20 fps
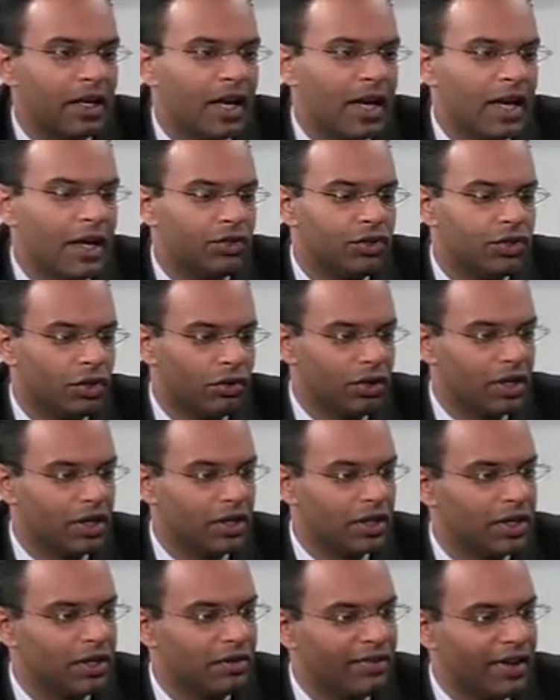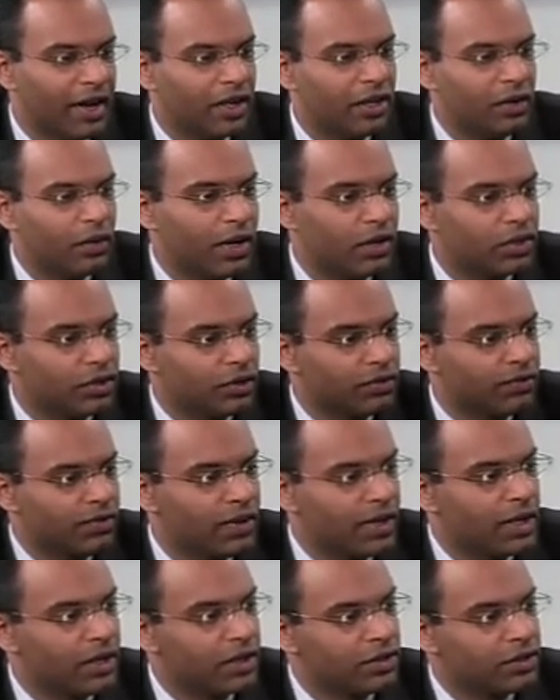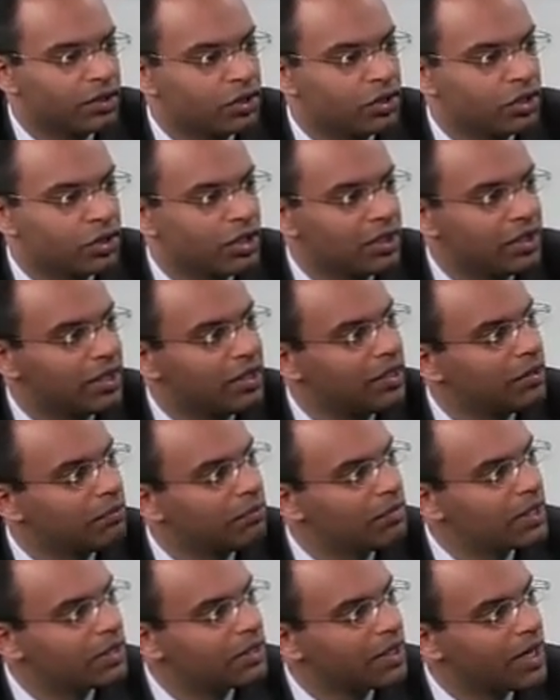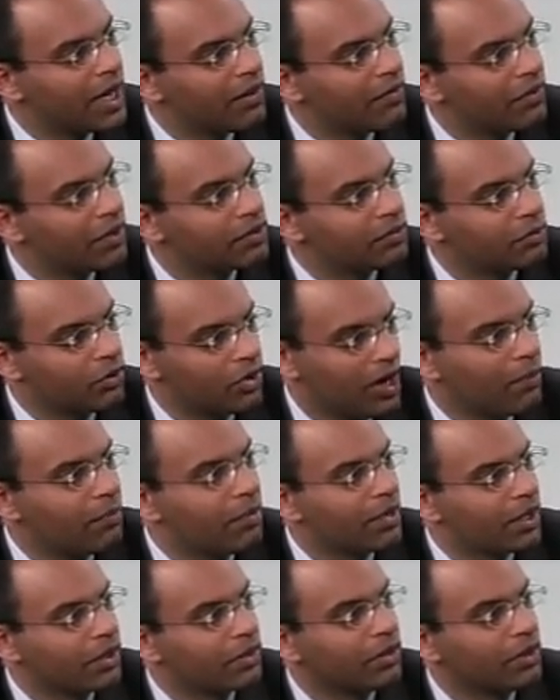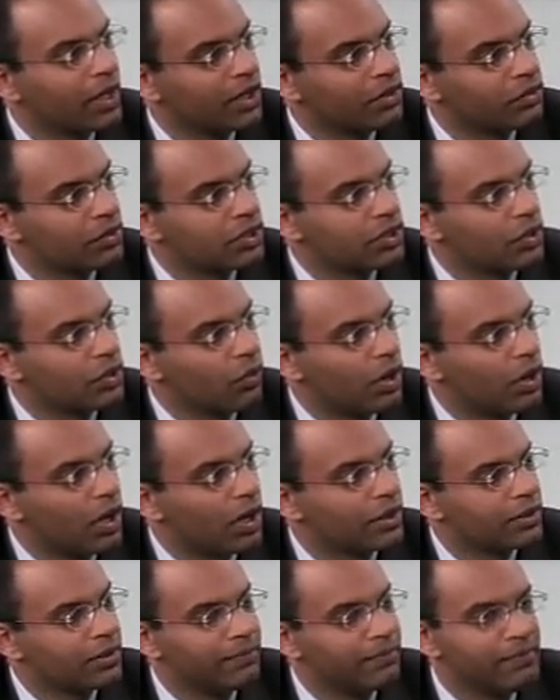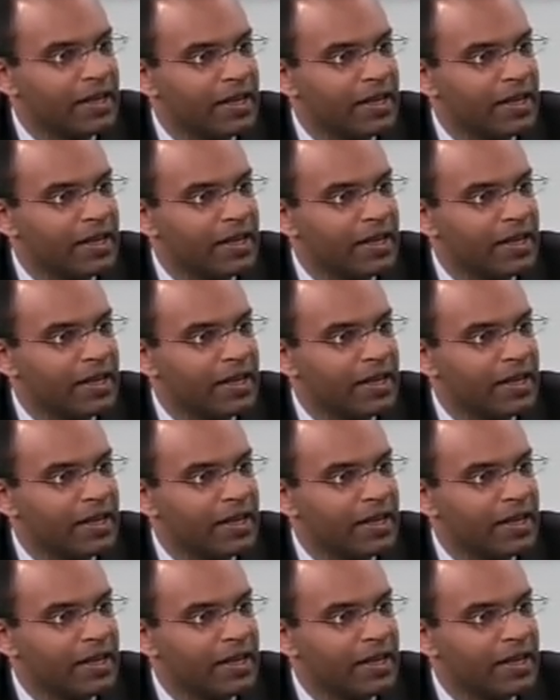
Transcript: And during the evaluation phase, she did admit to having some cramping in her legs when she walked.